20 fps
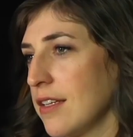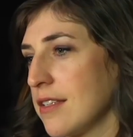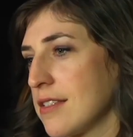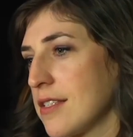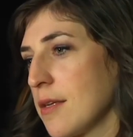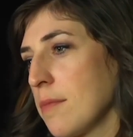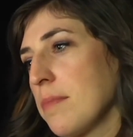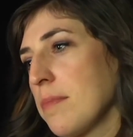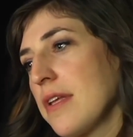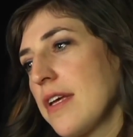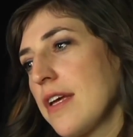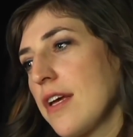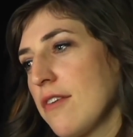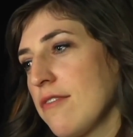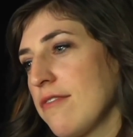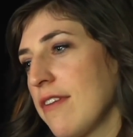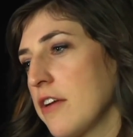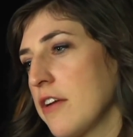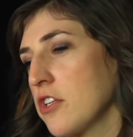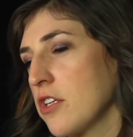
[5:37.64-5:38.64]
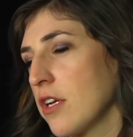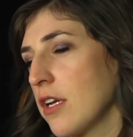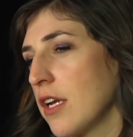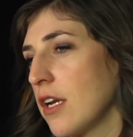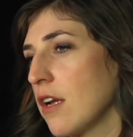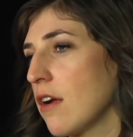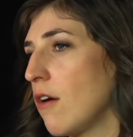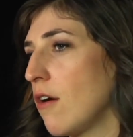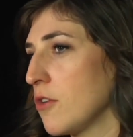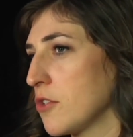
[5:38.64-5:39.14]
It's simply convention
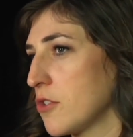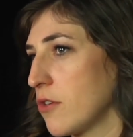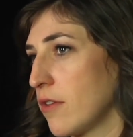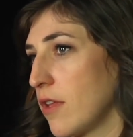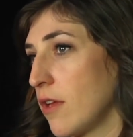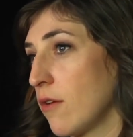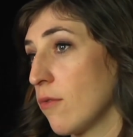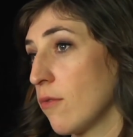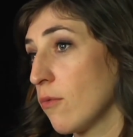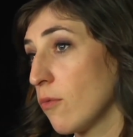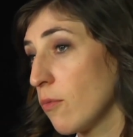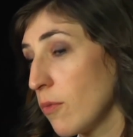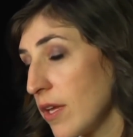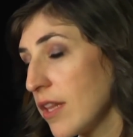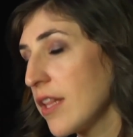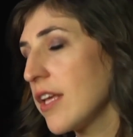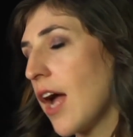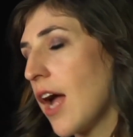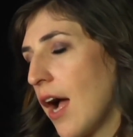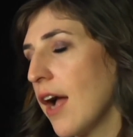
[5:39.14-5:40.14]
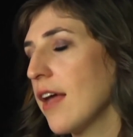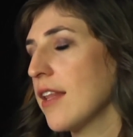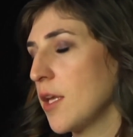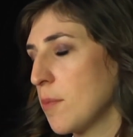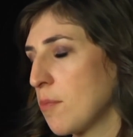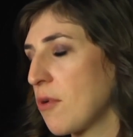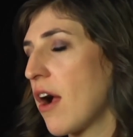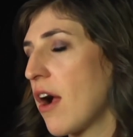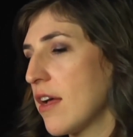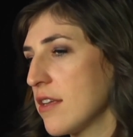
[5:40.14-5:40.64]
in a culture that really
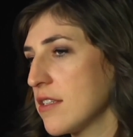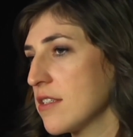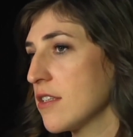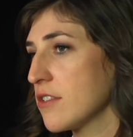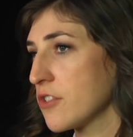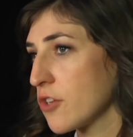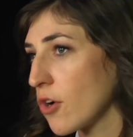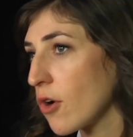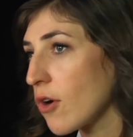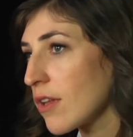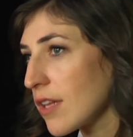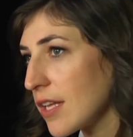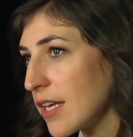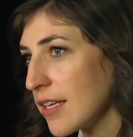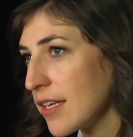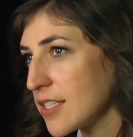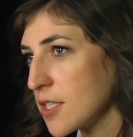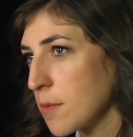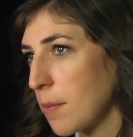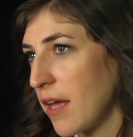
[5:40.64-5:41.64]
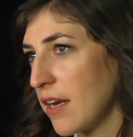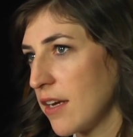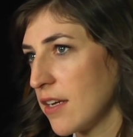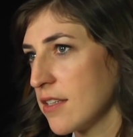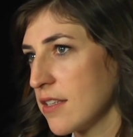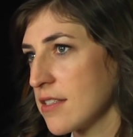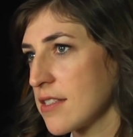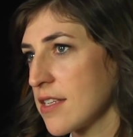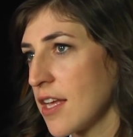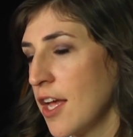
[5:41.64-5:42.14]
highly prizes early
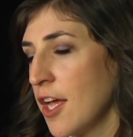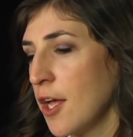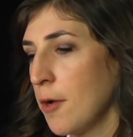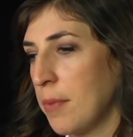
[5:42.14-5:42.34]
independence,